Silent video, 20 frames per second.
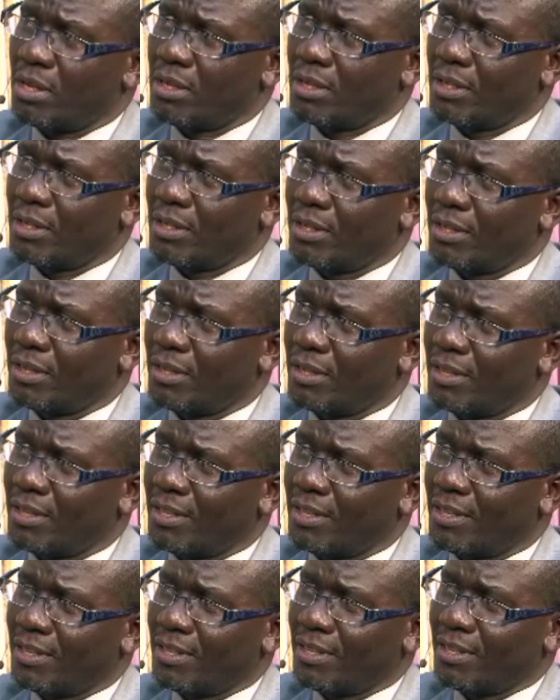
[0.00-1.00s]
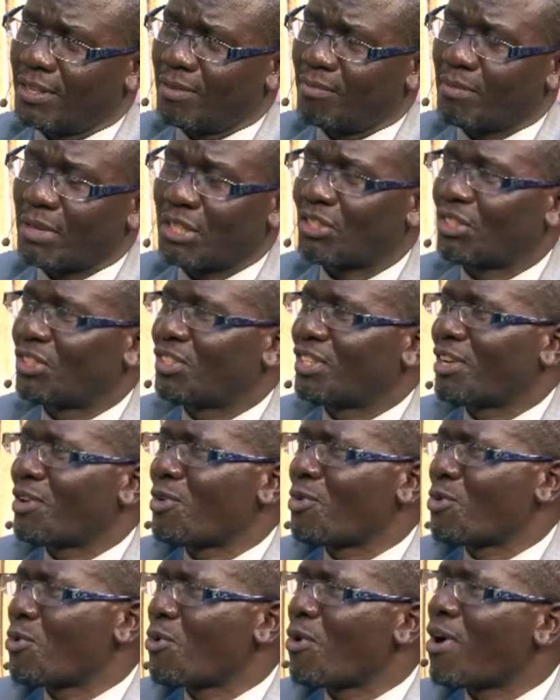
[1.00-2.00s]
My sister, I
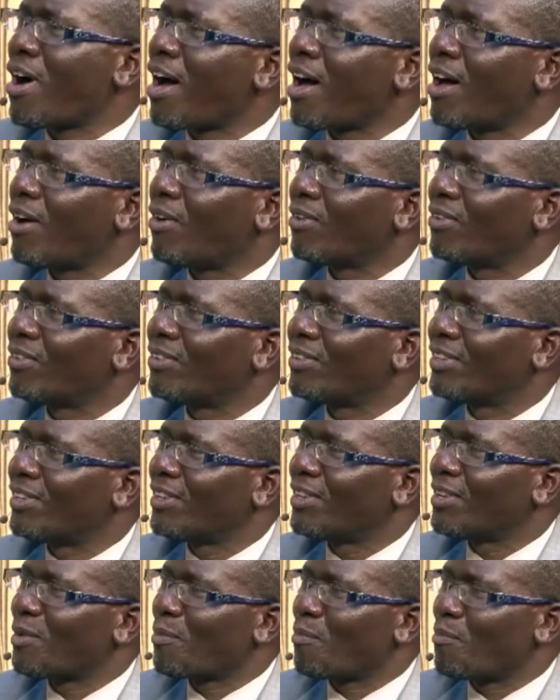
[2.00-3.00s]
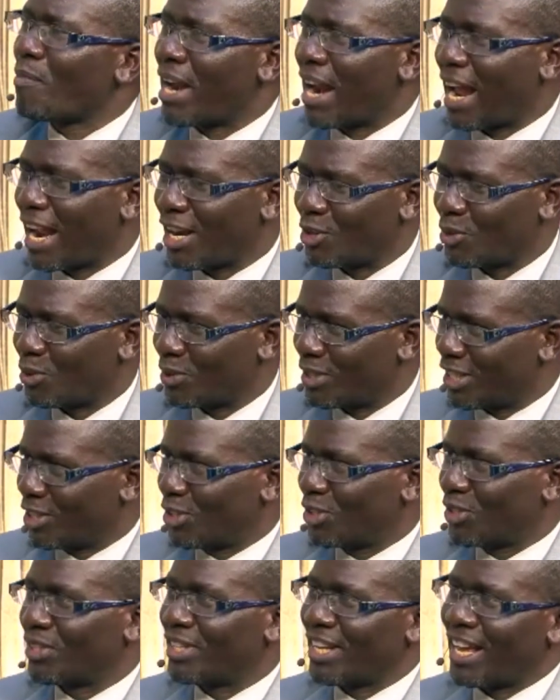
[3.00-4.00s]
don't know how. But I know
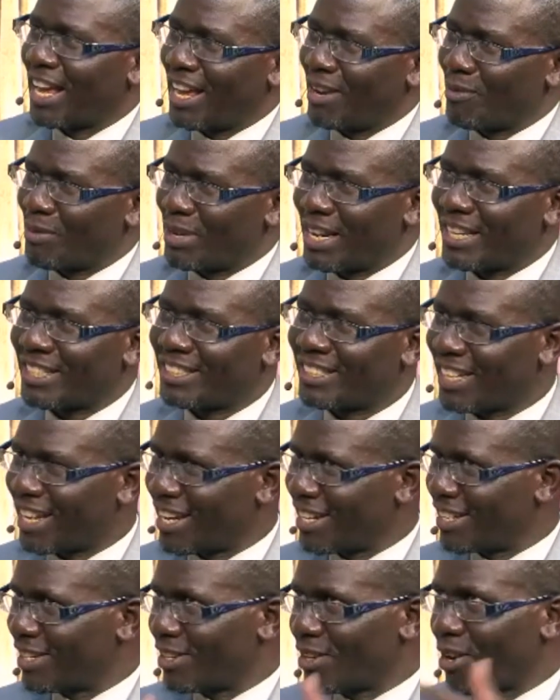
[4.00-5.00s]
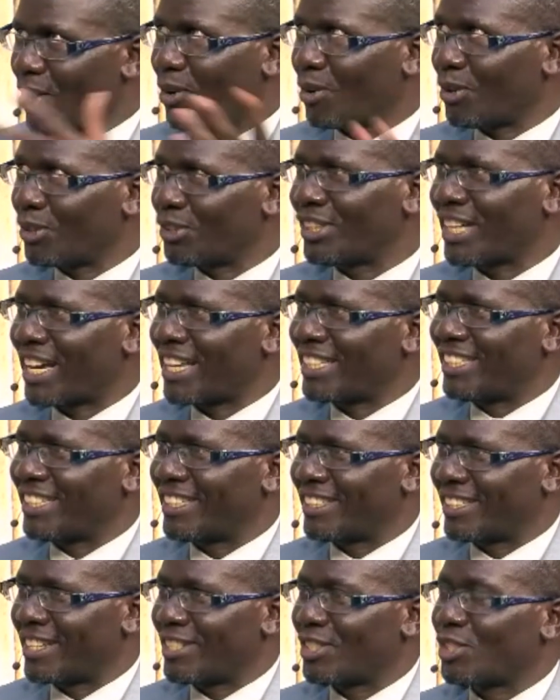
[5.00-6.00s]
that today when I stand in local
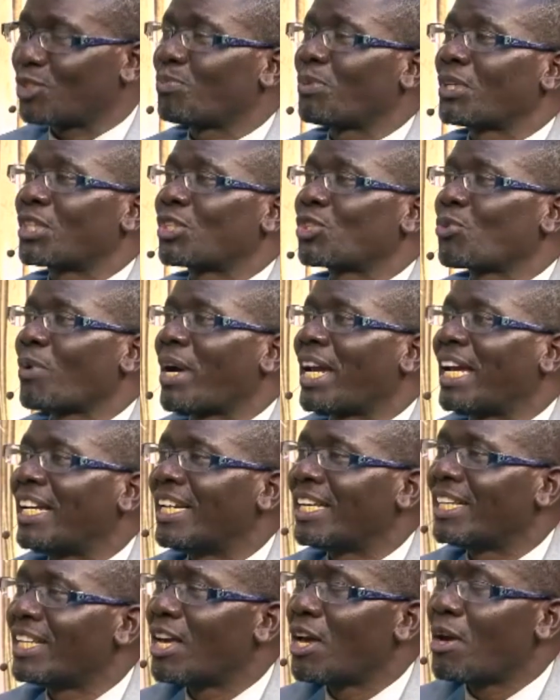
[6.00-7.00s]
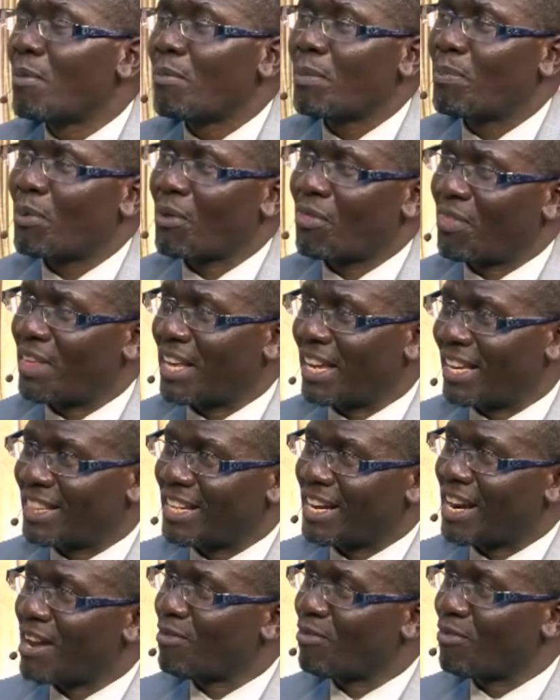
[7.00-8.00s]
churches and speak Swahili, people think
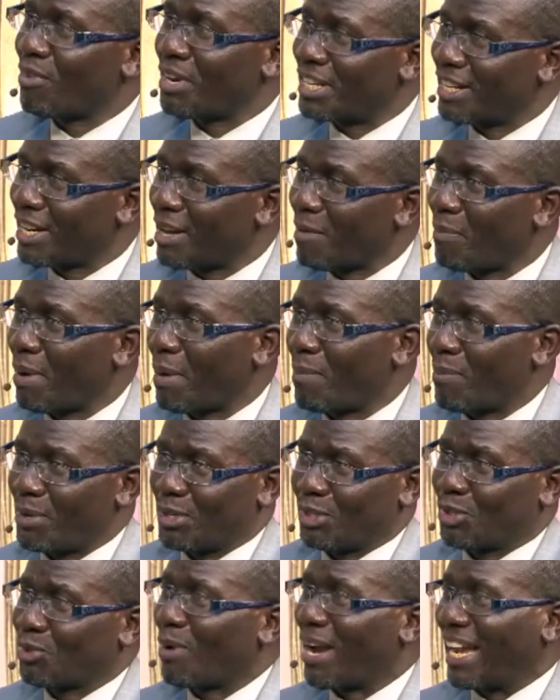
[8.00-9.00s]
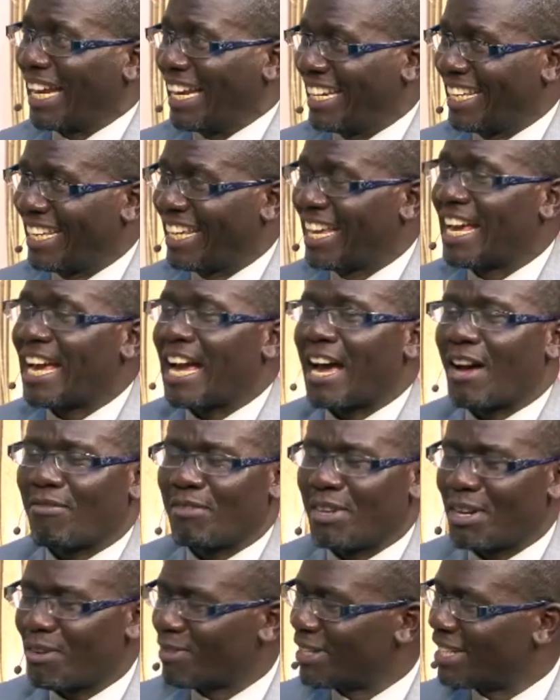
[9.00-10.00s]
that I've written a paper in Swahili. I've
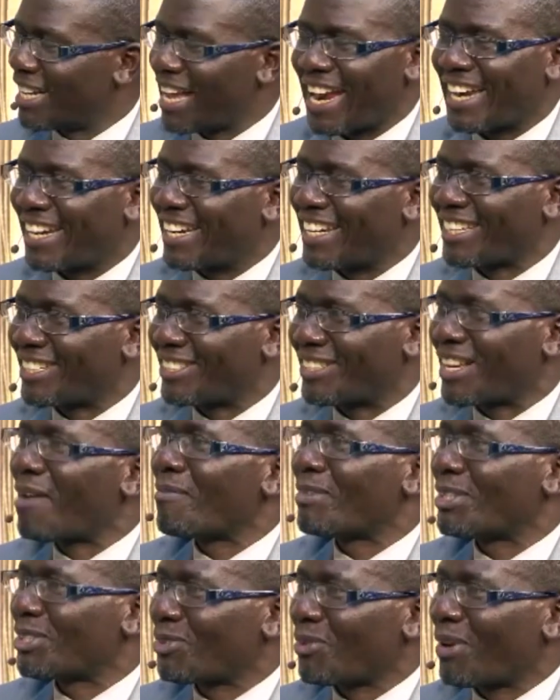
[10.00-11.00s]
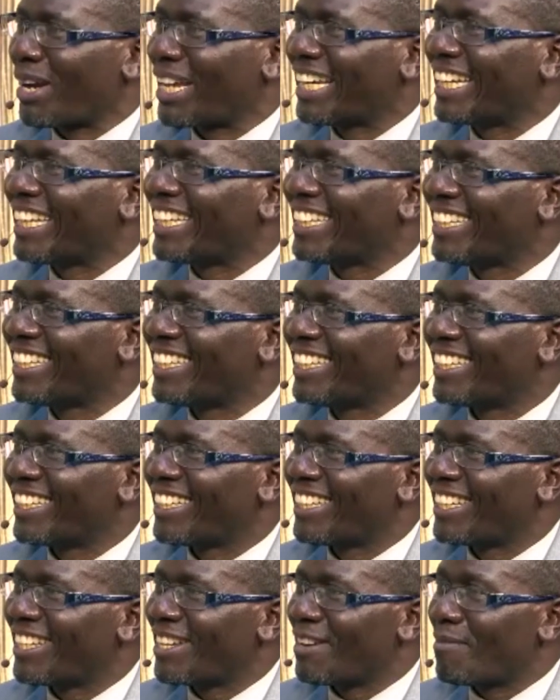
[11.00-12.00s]
never done an exam in Swahili.
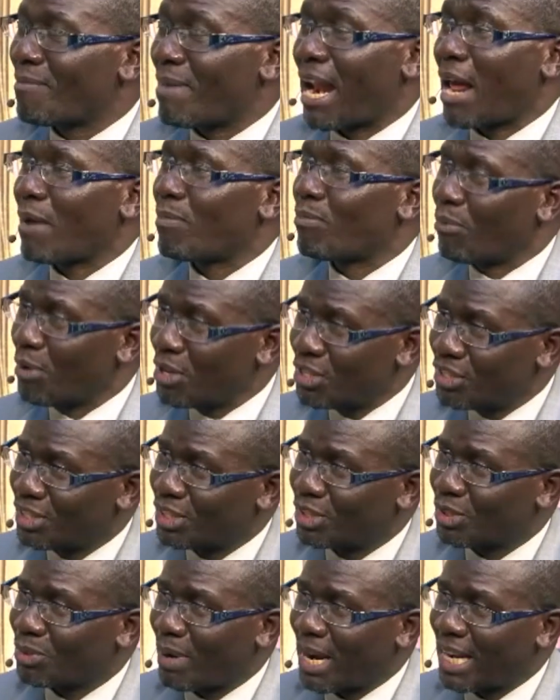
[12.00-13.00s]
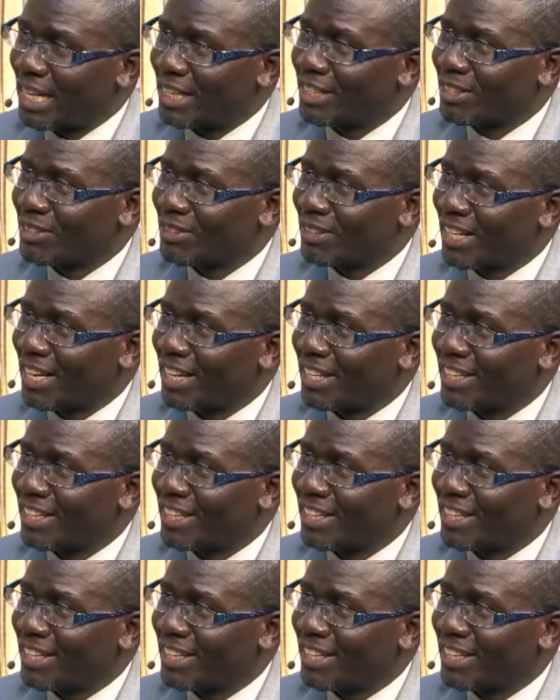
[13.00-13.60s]
But I preach in Swahili today.